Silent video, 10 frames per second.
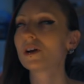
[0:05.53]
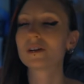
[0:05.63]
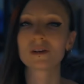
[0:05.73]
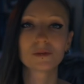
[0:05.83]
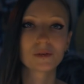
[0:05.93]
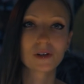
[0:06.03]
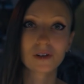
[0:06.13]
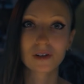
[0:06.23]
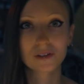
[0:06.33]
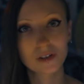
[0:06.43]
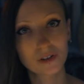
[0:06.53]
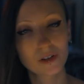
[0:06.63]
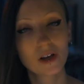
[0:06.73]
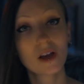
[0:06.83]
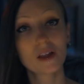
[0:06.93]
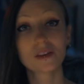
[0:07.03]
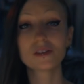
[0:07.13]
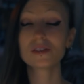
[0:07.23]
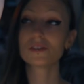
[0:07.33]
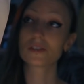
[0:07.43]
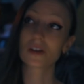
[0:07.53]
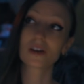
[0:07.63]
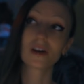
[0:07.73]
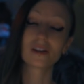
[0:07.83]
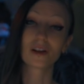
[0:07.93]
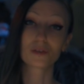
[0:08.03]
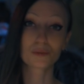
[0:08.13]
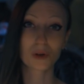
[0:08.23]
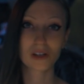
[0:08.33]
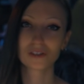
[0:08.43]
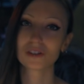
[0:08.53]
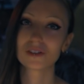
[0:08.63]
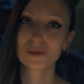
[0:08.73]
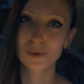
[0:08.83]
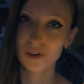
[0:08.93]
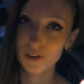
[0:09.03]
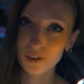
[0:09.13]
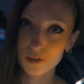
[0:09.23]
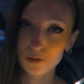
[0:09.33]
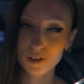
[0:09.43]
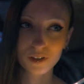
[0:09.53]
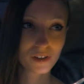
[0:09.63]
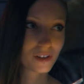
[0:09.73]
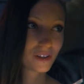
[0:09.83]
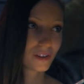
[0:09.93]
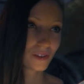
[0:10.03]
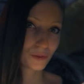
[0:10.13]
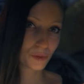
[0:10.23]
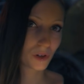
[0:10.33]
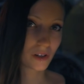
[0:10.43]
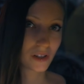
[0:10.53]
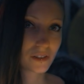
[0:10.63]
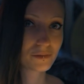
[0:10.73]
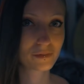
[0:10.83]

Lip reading: rate, I'm never gonna get done. This is 11 pages worth of writing.